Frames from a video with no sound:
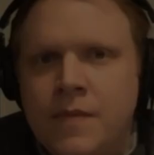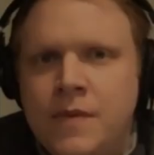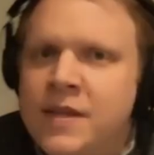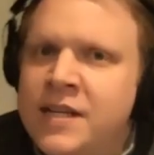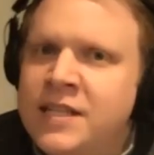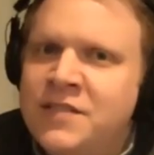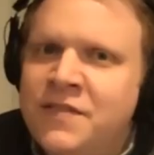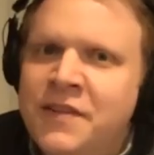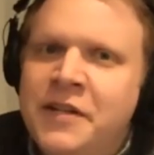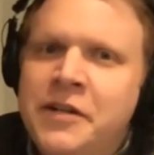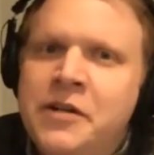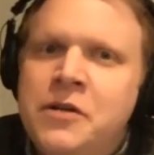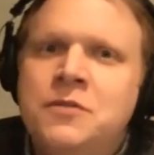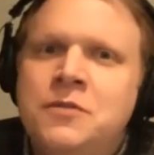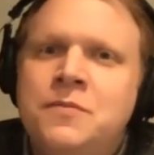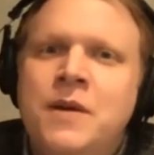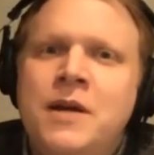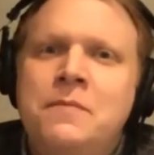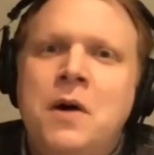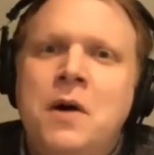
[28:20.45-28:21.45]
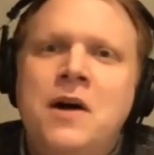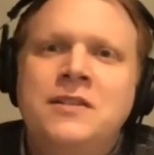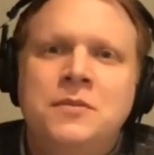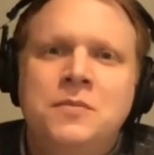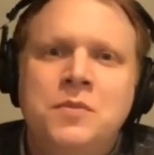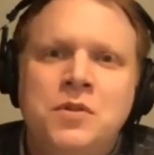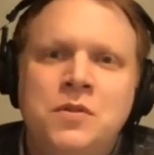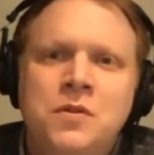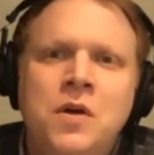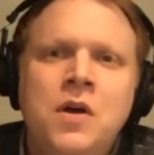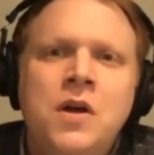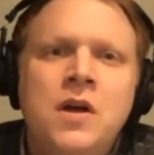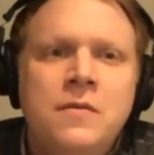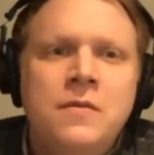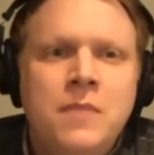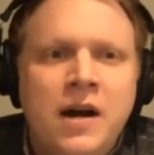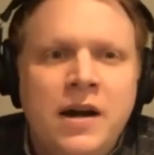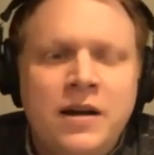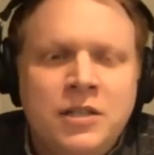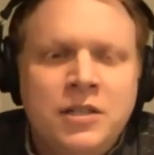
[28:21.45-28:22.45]
This video is made possible
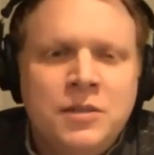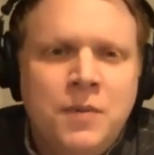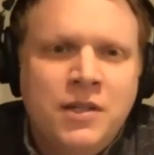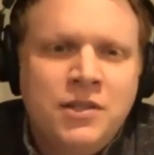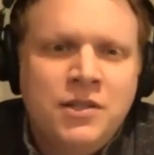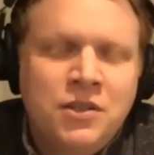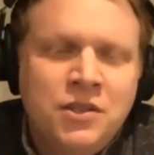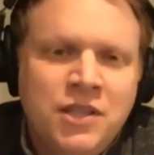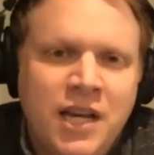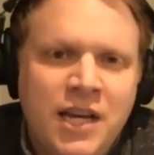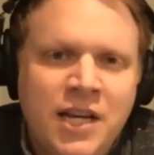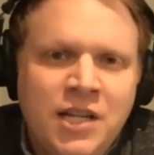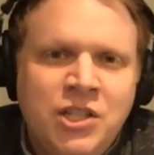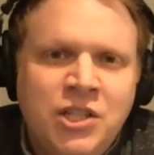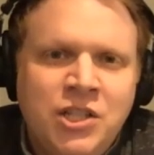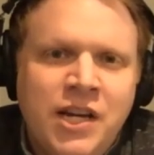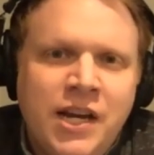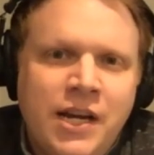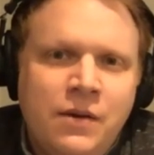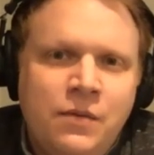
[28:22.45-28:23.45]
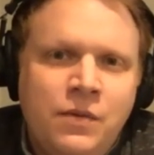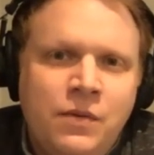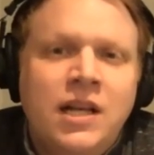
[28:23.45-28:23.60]
by our sponsors, AJA.